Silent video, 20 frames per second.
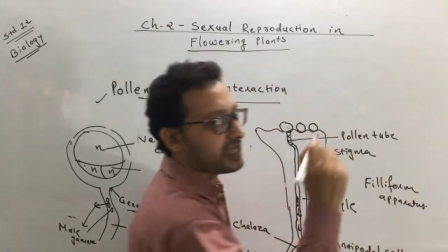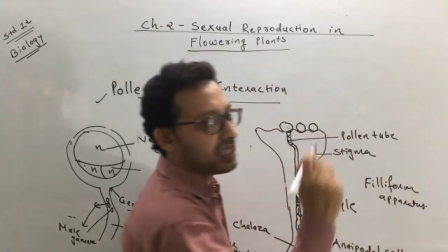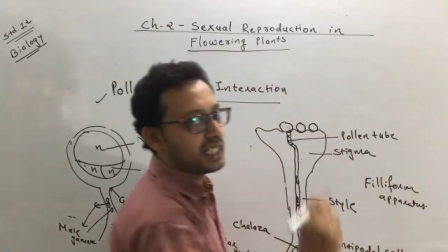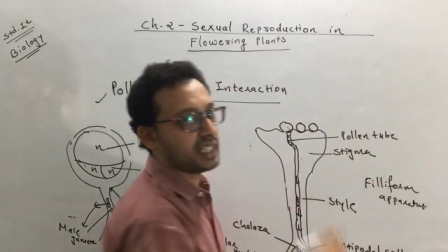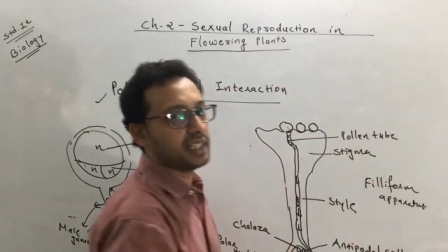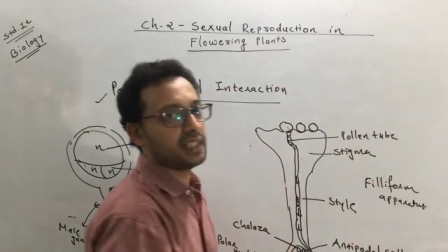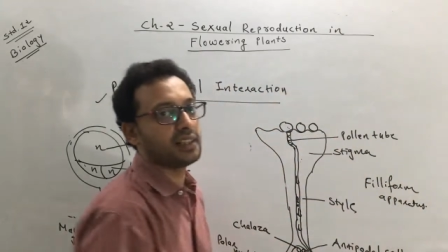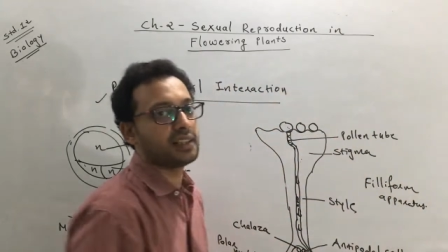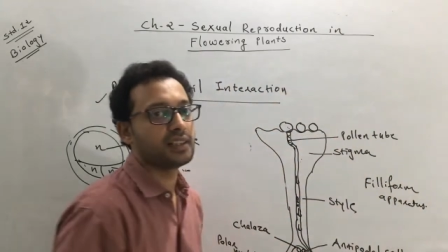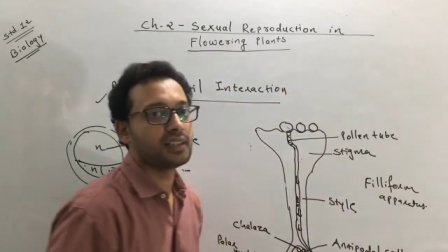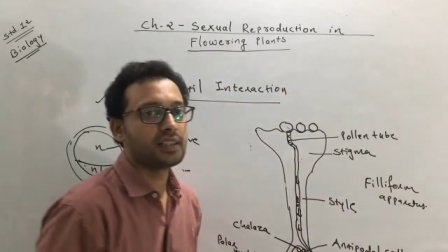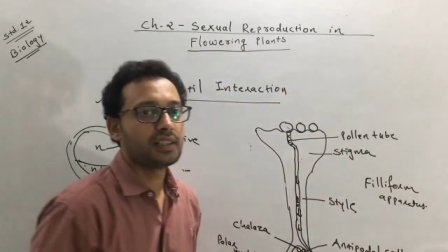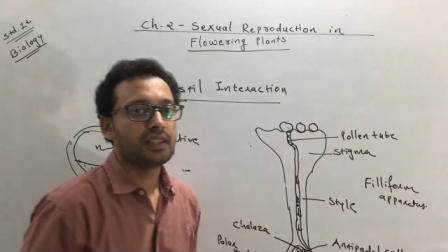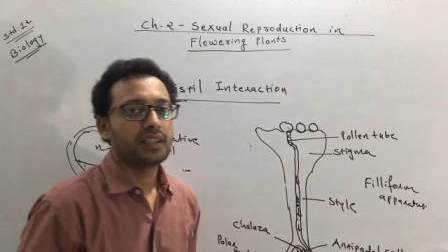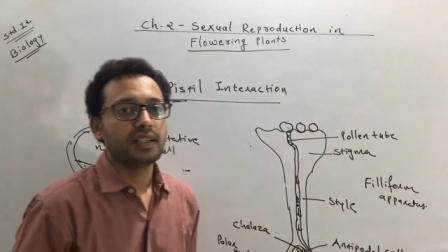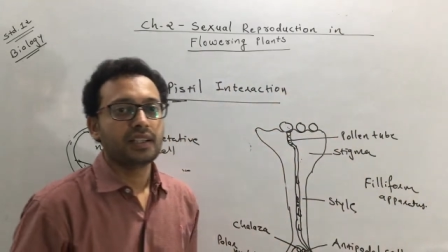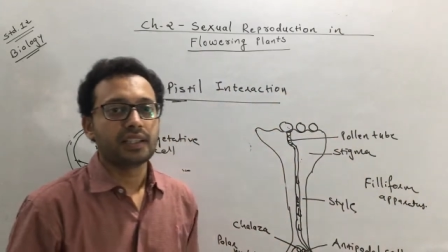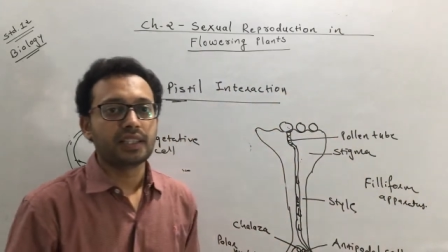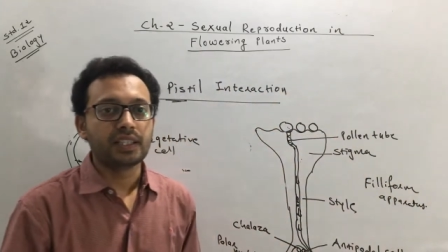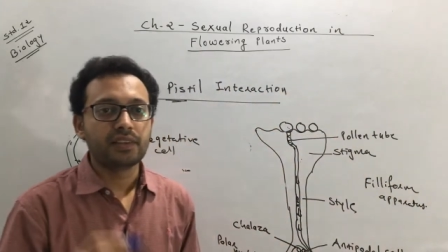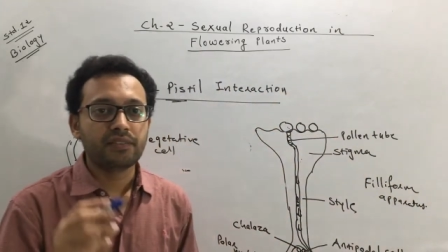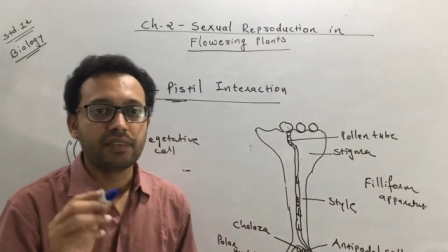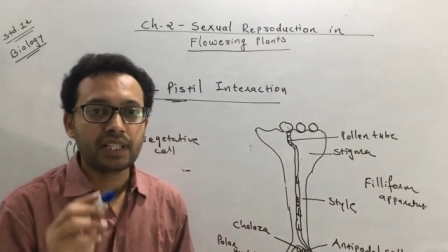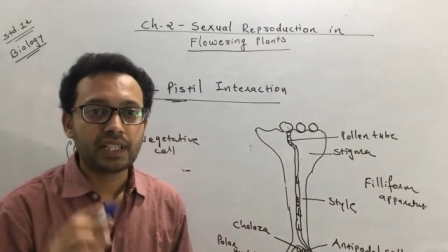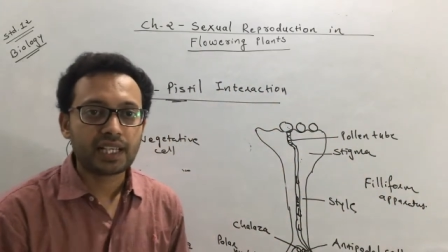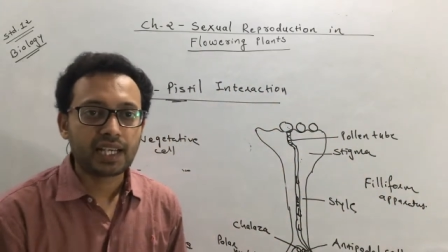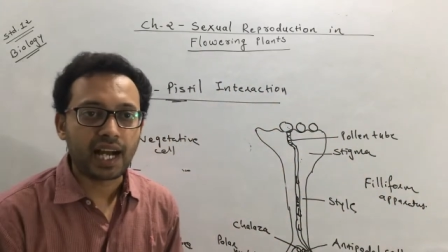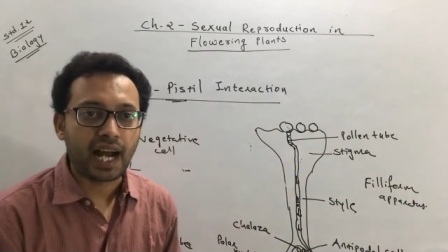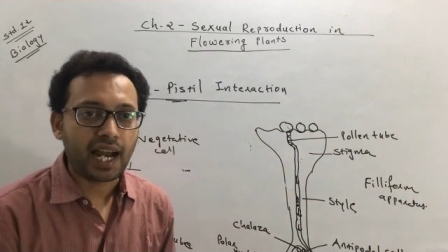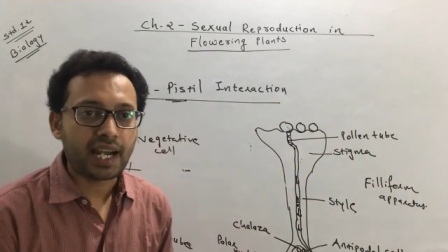cell, they
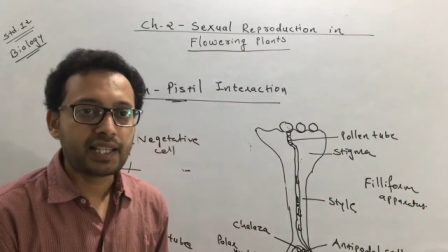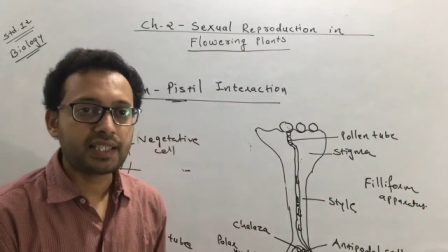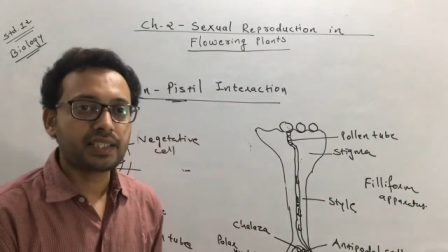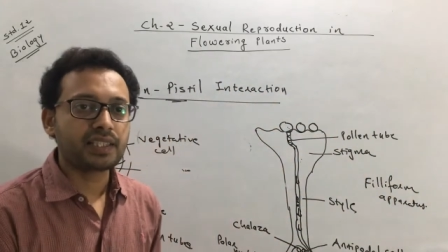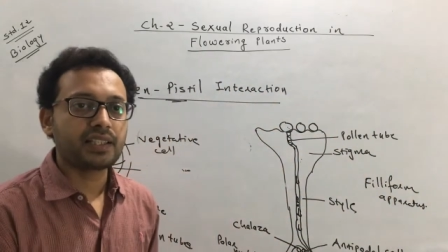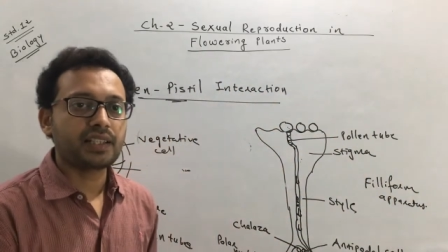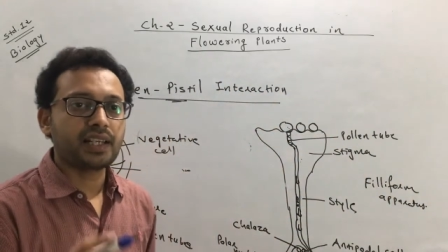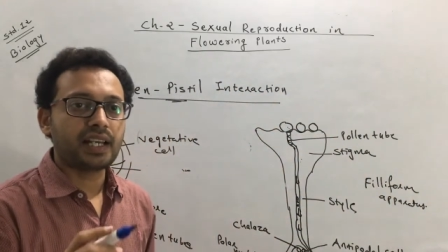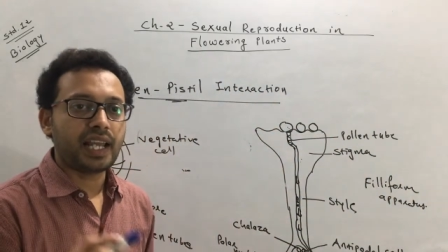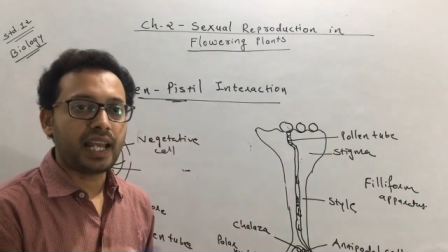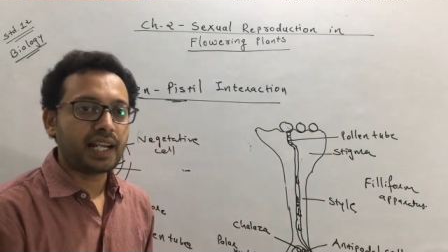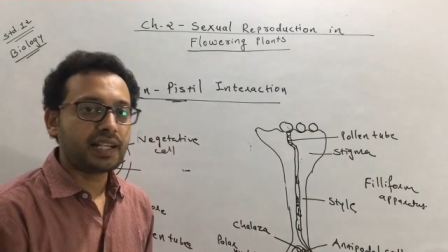will guide the